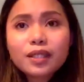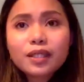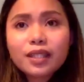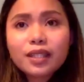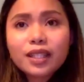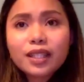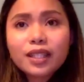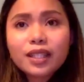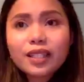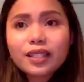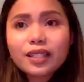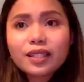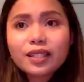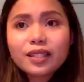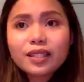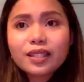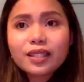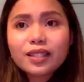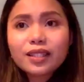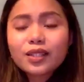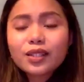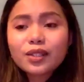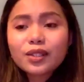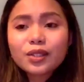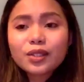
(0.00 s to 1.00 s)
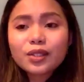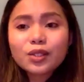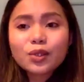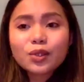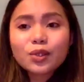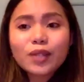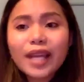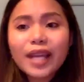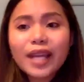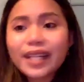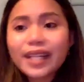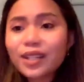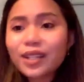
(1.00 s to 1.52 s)
need to
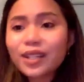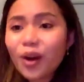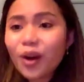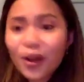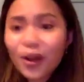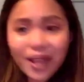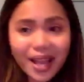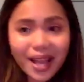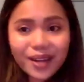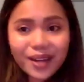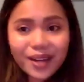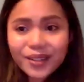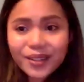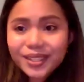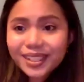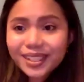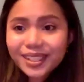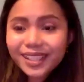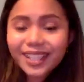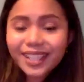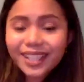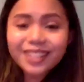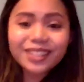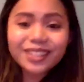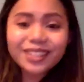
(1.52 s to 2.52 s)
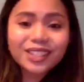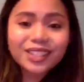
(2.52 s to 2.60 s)
let it all out and